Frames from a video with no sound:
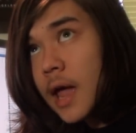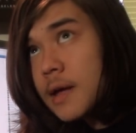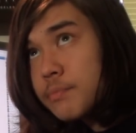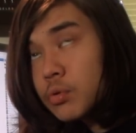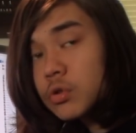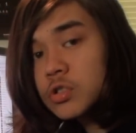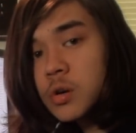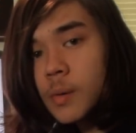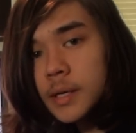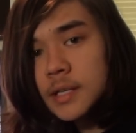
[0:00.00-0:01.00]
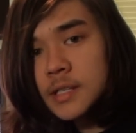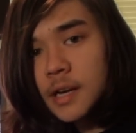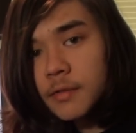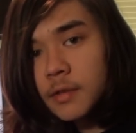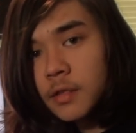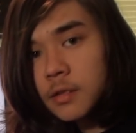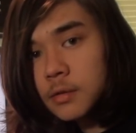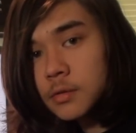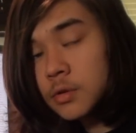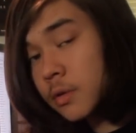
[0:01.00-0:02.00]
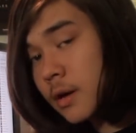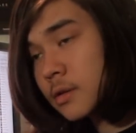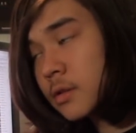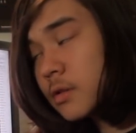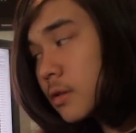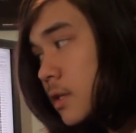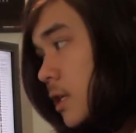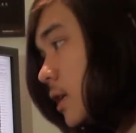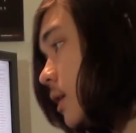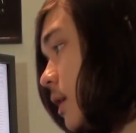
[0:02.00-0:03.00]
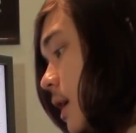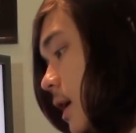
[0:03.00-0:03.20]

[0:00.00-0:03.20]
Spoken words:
April 27th, 2013,